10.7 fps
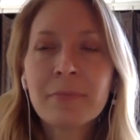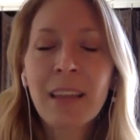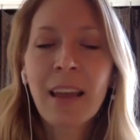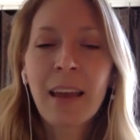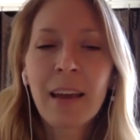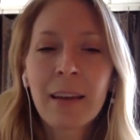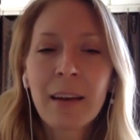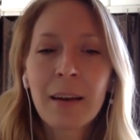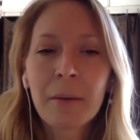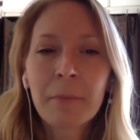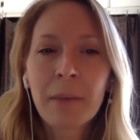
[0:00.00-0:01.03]
And
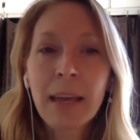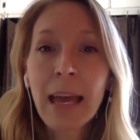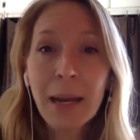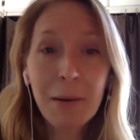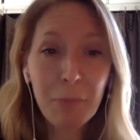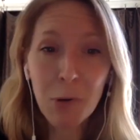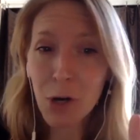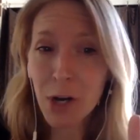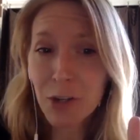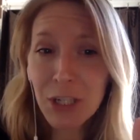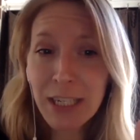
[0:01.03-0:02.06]
um, again, I'm a
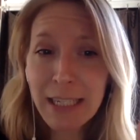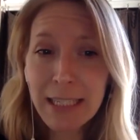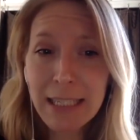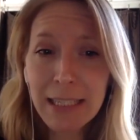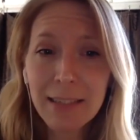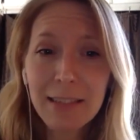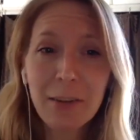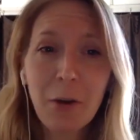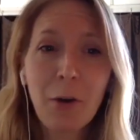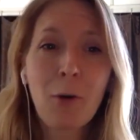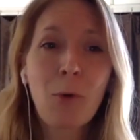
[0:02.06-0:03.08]
percussionist,
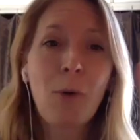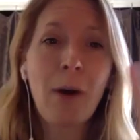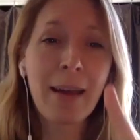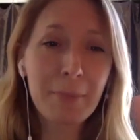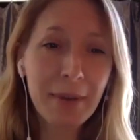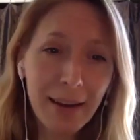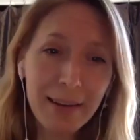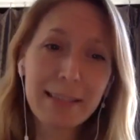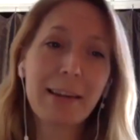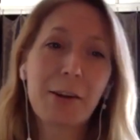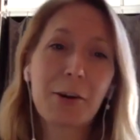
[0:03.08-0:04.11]
so I am not a
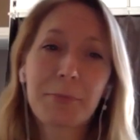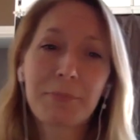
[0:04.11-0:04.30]
singer.